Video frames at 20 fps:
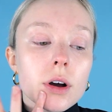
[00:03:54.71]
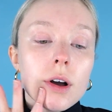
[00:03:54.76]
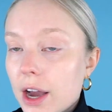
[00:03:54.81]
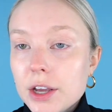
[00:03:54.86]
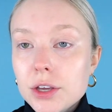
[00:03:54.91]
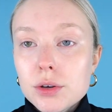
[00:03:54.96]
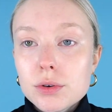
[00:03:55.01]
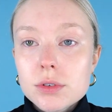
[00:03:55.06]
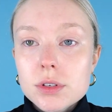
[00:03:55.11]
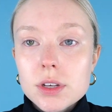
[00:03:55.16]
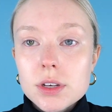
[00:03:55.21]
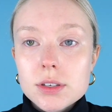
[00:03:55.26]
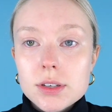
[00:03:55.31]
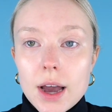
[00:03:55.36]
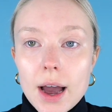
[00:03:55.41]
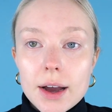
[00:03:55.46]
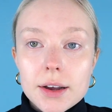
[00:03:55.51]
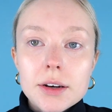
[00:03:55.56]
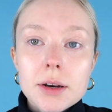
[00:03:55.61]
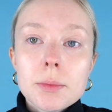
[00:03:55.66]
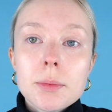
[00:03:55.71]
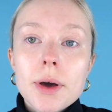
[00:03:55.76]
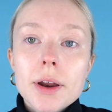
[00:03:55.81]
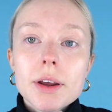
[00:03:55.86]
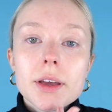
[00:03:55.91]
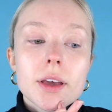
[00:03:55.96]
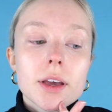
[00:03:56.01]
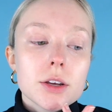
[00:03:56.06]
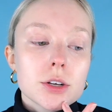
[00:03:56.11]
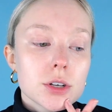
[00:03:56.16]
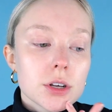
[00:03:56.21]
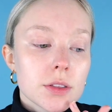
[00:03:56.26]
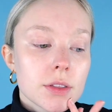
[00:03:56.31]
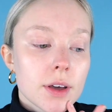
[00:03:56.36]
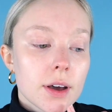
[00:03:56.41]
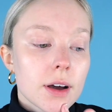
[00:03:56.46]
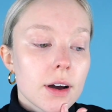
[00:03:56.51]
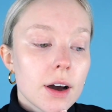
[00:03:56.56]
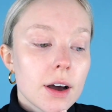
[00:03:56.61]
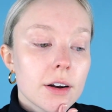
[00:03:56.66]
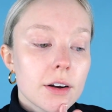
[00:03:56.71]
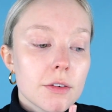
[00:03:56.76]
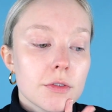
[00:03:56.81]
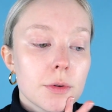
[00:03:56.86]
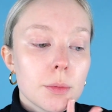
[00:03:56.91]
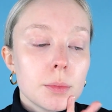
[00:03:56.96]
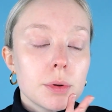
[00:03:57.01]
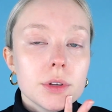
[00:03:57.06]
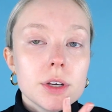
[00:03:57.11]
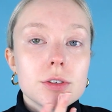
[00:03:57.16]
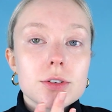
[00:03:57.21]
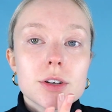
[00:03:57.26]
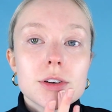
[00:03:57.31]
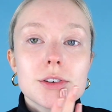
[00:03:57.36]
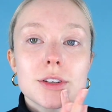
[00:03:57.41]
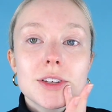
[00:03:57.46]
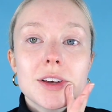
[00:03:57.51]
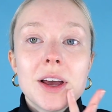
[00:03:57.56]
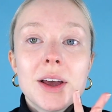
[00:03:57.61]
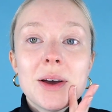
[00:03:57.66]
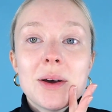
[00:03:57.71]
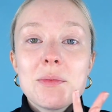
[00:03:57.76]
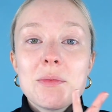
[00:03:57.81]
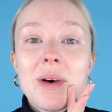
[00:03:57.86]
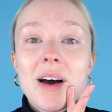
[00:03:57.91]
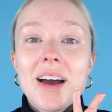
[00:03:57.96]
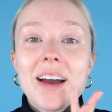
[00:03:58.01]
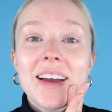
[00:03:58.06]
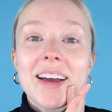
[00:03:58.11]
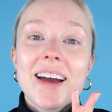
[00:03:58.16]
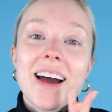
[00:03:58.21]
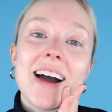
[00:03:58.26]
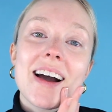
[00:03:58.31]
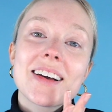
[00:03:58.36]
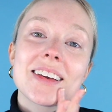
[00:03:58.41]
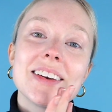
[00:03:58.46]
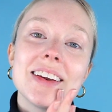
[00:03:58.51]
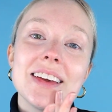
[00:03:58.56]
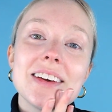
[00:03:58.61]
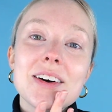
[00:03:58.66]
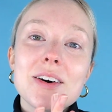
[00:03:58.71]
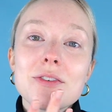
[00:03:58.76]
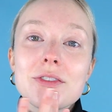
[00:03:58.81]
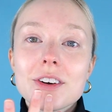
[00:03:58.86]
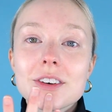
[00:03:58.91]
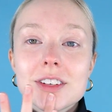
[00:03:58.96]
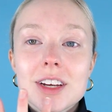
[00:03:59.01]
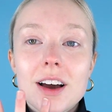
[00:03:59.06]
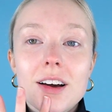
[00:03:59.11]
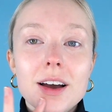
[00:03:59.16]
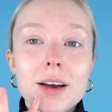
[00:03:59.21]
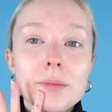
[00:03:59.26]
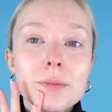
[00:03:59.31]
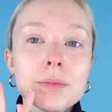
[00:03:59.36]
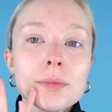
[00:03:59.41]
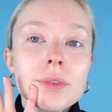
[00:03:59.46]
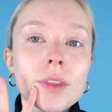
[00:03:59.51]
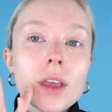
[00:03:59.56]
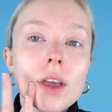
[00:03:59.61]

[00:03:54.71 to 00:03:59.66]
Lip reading: I use this acne medication that kind of bleaches my acne over time,